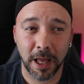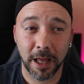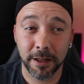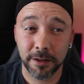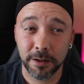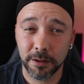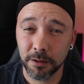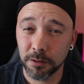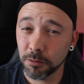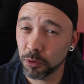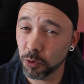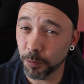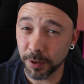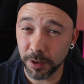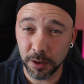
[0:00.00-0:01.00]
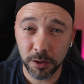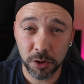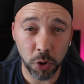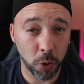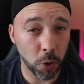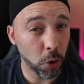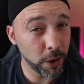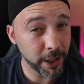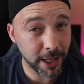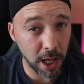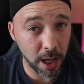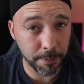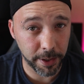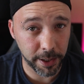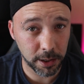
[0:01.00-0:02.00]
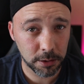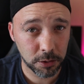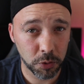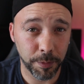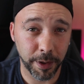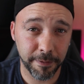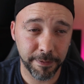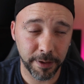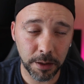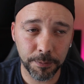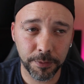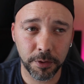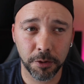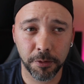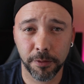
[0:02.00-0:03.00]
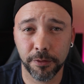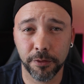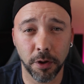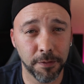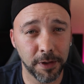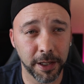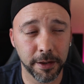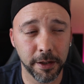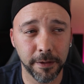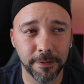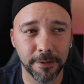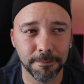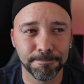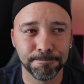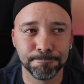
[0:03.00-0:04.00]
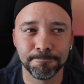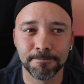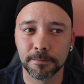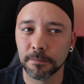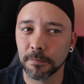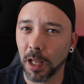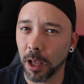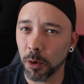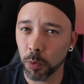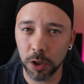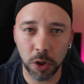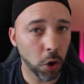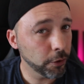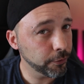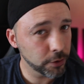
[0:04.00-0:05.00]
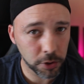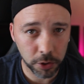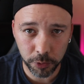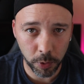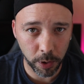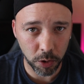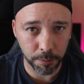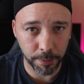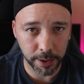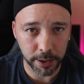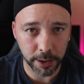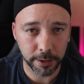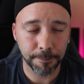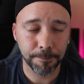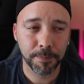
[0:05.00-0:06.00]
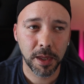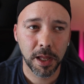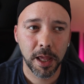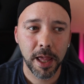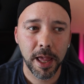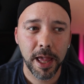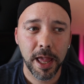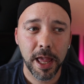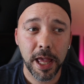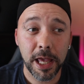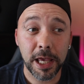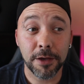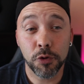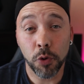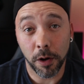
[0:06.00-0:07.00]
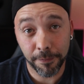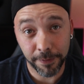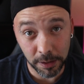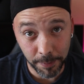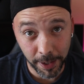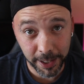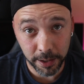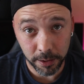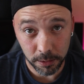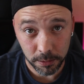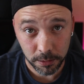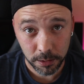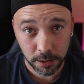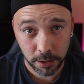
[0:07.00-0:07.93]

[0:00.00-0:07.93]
and to be your only camera to make films or stuff like this, I will also not recommend it. If you are a filmmaker